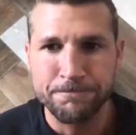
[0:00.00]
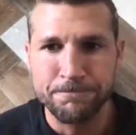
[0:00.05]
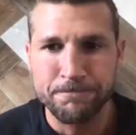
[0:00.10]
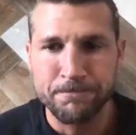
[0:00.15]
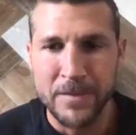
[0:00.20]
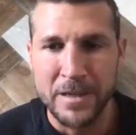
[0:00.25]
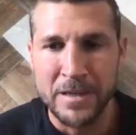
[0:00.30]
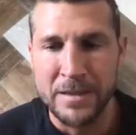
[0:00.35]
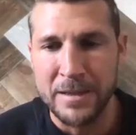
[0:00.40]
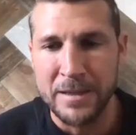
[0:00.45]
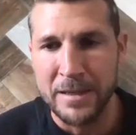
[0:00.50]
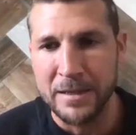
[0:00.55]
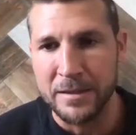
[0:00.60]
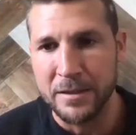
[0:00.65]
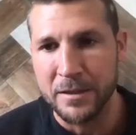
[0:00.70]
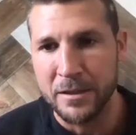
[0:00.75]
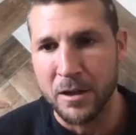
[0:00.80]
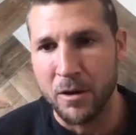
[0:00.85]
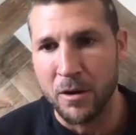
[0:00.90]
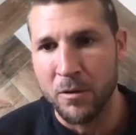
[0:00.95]
And
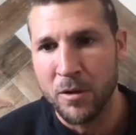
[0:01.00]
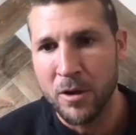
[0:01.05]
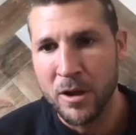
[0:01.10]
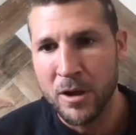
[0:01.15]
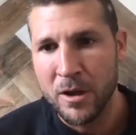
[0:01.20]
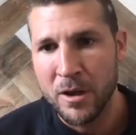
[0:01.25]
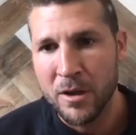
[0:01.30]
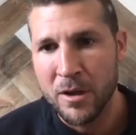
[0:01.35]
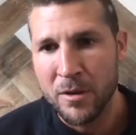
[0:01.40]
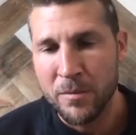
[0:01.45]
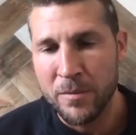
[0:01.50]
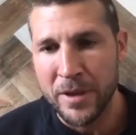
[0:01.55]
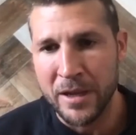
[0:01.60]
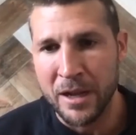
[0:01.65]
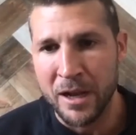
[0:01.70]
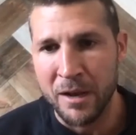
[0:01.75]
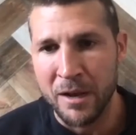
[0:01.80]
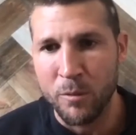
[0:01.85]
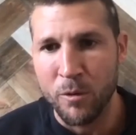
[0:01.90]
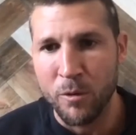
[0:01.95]
then, being
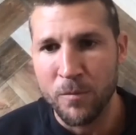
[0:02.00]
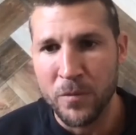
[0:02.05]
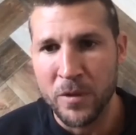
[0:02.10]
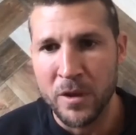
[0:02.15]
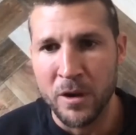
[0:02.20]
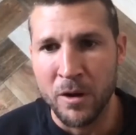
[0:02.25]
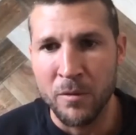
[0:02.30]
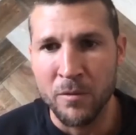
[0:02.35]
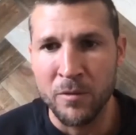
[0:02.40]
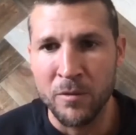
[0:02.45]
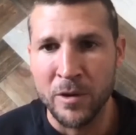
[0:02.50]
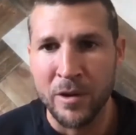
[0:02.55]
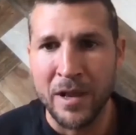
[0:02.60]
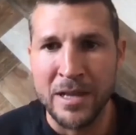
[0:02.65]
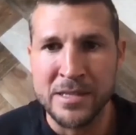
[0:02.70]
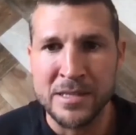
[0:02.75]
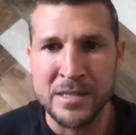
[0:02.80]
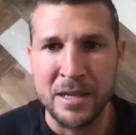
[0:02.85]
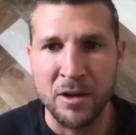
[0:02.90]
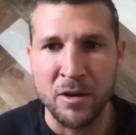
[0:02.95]
humble,
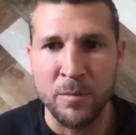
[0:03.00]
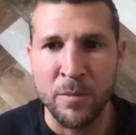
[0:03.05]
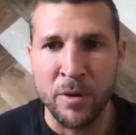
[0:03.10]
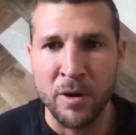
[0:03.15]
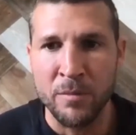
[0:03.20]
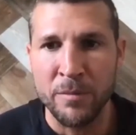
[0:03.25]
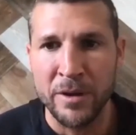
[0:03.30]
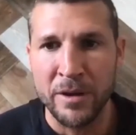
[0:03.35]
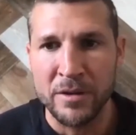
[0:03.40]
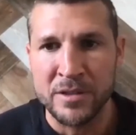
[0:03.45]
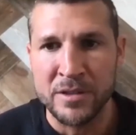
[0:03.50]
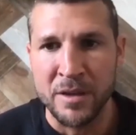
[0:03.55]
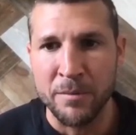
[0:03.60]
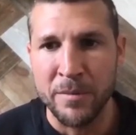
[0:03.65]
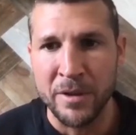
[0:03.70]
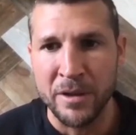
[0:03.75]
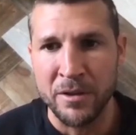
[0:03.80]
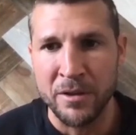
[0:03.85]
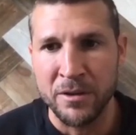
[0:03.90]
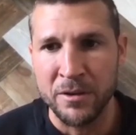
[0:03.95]
realizing that you're part of something
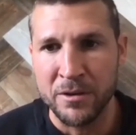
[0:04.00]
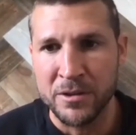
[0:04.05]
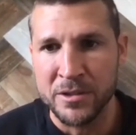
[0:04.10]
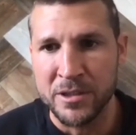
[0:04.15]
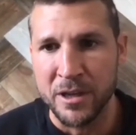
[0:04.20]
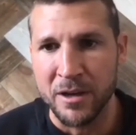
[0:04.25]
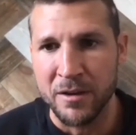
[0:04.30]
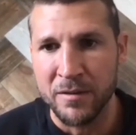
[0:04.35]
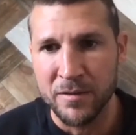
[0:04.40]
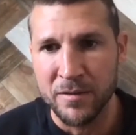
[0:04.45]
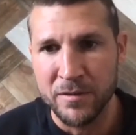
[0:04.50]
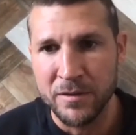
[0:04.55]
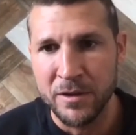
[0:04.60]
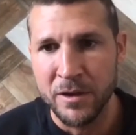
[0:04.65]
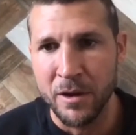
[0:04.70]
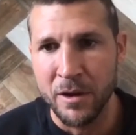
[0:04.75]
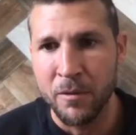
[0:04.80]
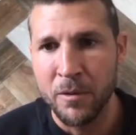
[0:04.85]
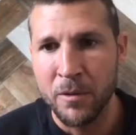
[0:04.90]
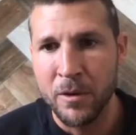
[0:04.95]
bigger than yourself,
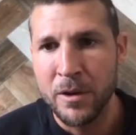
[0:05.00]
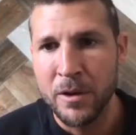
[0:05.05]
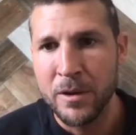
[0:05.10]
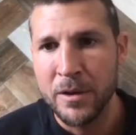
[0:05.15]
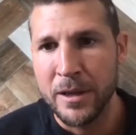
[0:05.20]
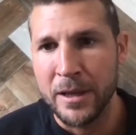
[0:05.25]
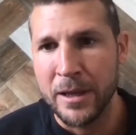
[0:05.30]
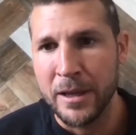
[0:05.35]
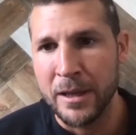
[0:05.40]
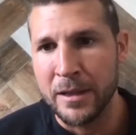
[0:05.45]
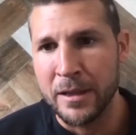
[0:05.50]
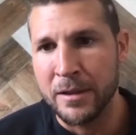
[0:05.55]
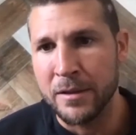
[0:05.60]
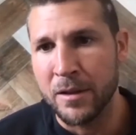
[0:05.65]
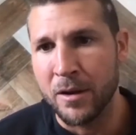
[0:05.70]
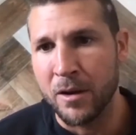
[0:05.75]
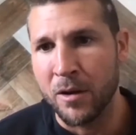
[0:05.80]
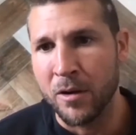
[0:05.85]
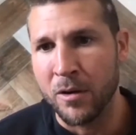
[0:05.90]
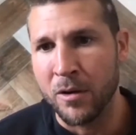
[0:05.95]
and
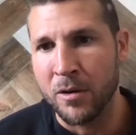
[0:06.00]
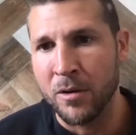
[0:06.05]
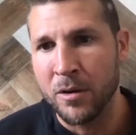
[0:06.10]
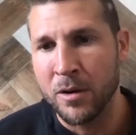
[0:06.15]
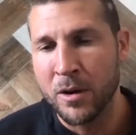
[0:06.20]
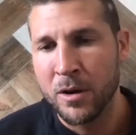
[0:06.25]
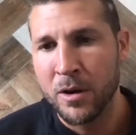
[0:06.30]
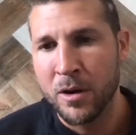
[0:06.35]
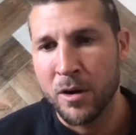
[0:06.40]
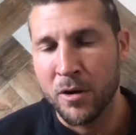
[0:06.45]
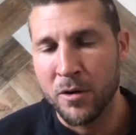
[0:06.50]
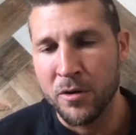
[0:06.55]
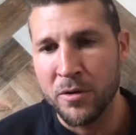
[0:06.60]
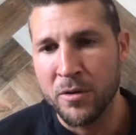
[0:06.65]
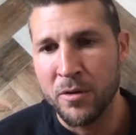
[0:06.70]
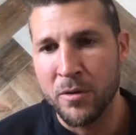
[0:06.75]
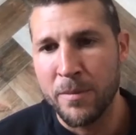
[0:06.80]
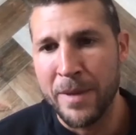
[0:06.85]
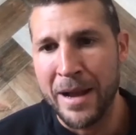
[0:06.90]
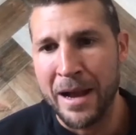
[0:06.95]
are
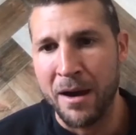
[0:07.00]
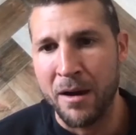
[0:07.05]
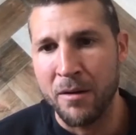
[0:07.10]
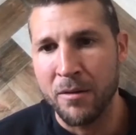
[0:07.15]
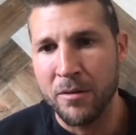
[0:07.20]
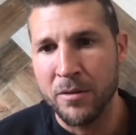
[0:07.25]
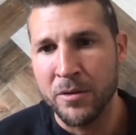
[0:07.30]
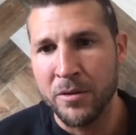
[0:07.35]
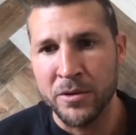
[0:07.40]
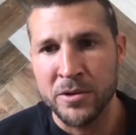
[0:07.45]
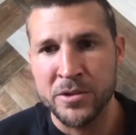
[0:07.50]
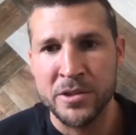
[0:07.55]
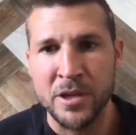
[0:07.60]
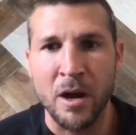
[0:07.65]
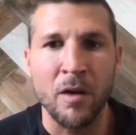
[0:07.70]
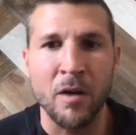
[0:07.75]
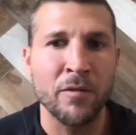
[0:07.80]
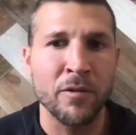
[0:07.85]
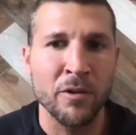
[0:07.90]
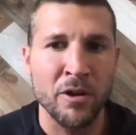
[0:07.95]
you about
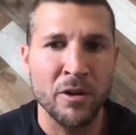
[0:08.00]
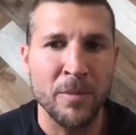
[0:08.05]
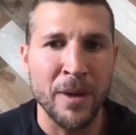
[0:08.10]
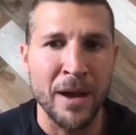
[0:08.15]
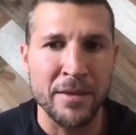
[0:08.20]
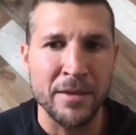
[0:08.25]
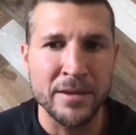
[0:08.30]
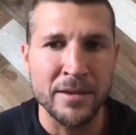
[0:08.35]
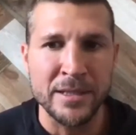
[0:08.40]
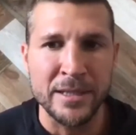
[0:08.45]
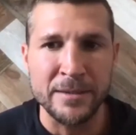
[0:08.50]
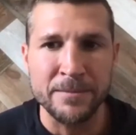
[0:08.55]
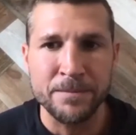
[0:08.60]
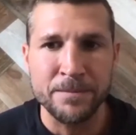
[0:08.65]
yourself, or are you about the team,